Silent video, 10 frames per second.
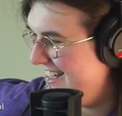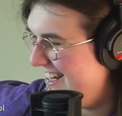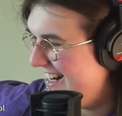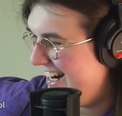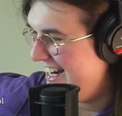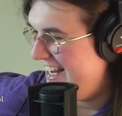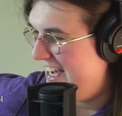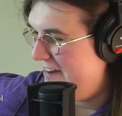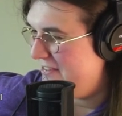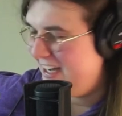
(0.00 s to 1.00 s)
All right.
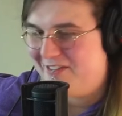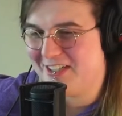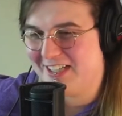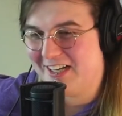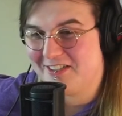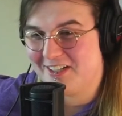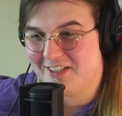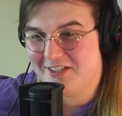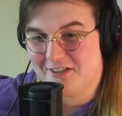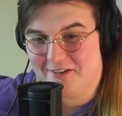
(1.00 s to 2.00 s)
Have a have a good day. I'll talk to
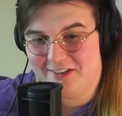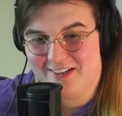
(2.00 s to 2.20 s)
you soon.